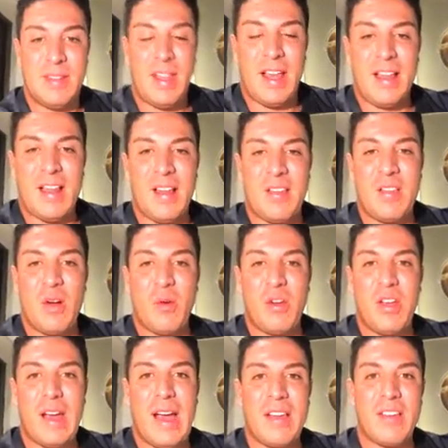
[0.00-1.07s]
Okay, let us know
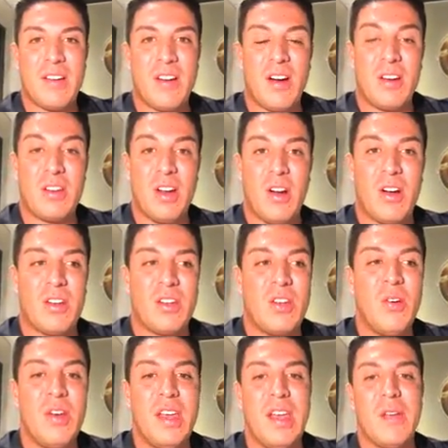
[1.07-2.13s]
where you guys are, are, are
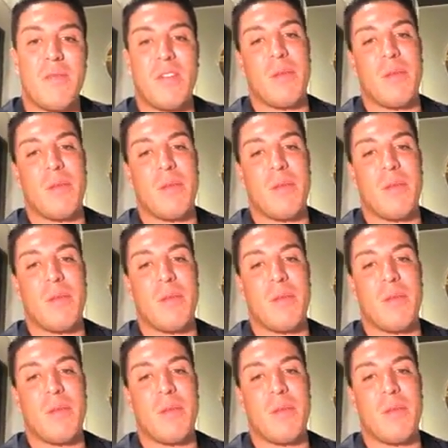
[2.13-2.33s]
tuning in